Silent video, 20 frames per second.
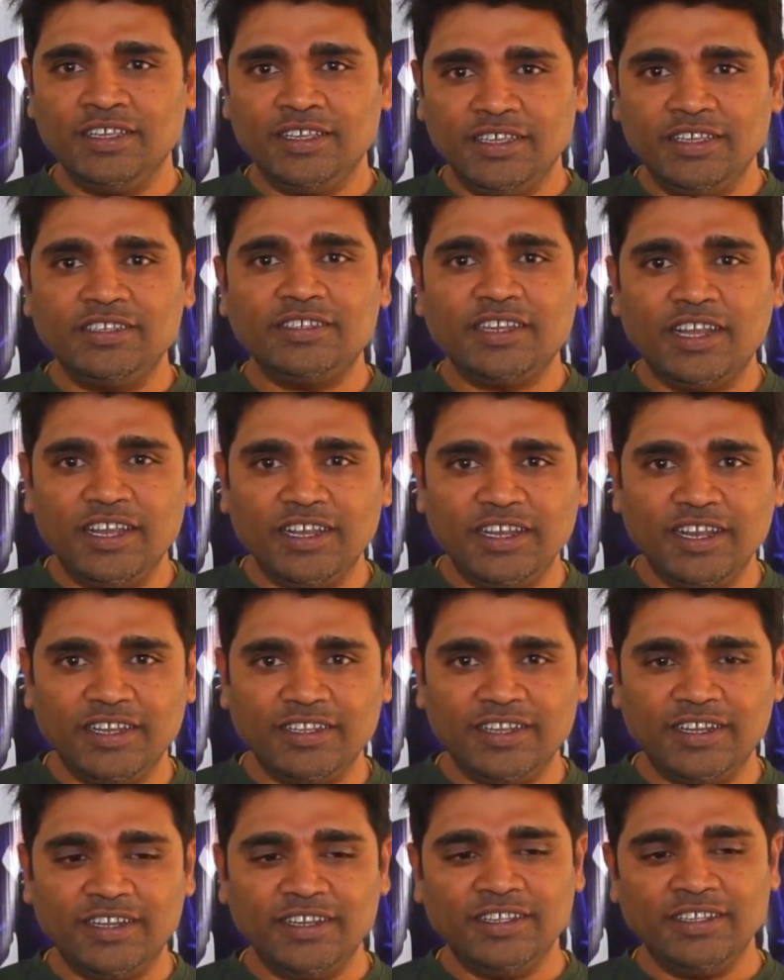He's telling like
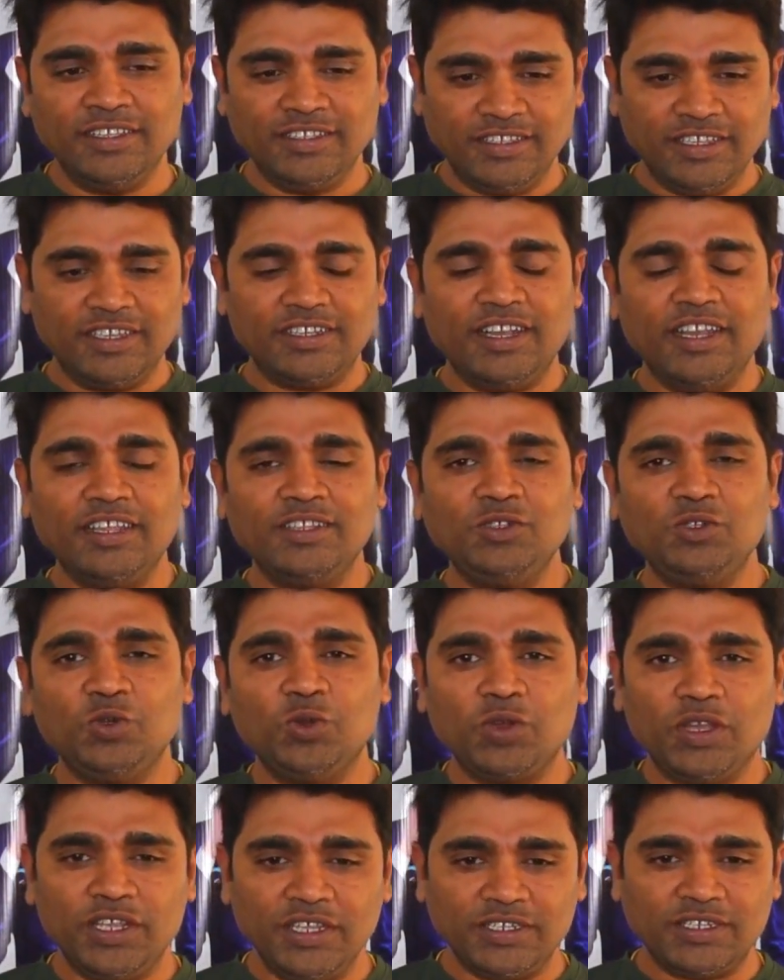that. Just like
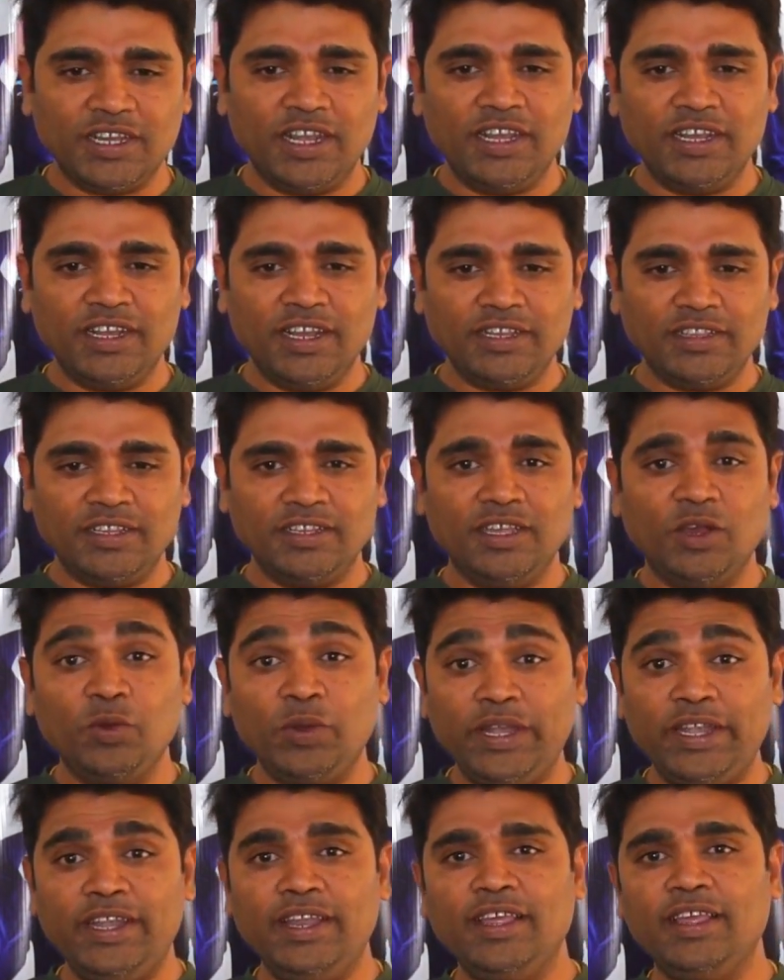joke, he's telling like that.
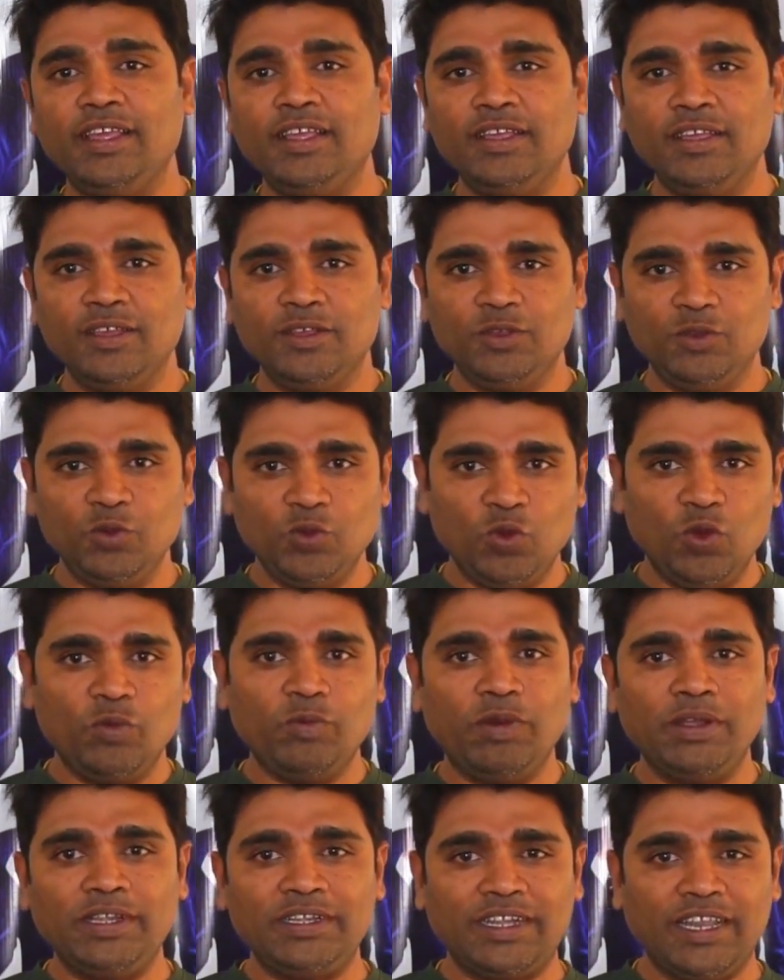Every day you go
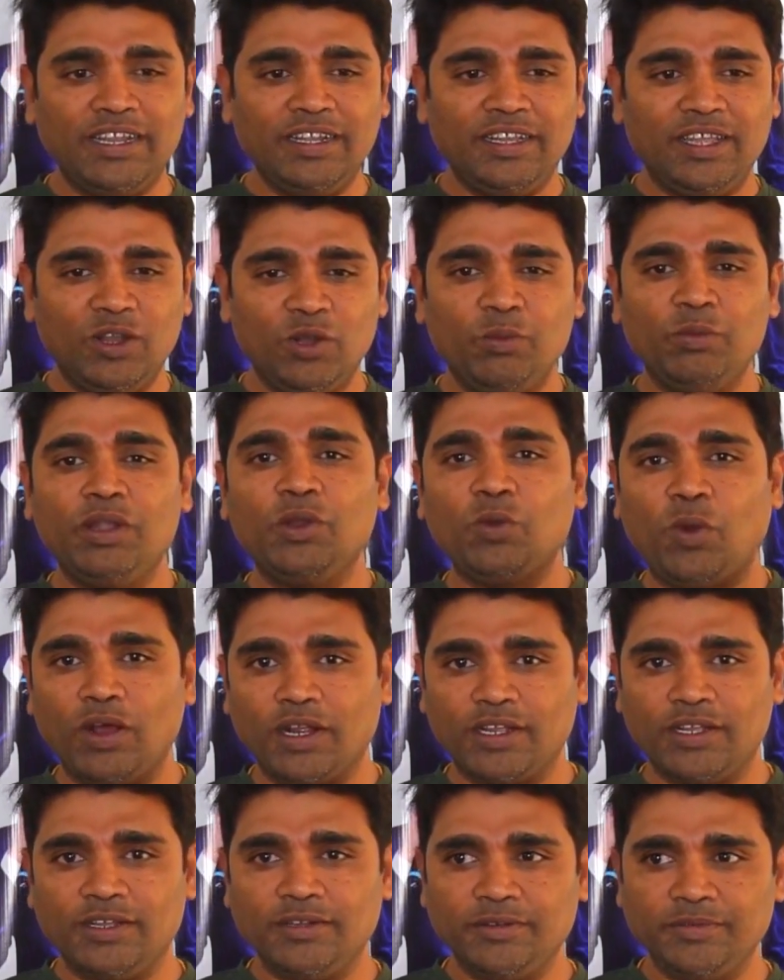by 10 kilometer
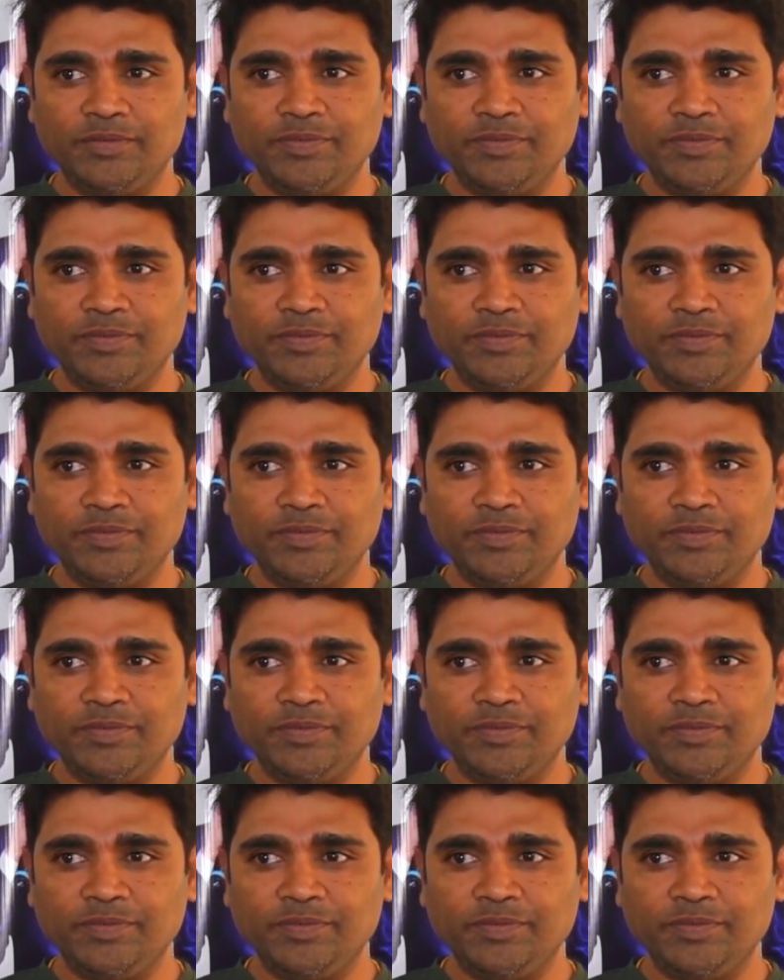walk.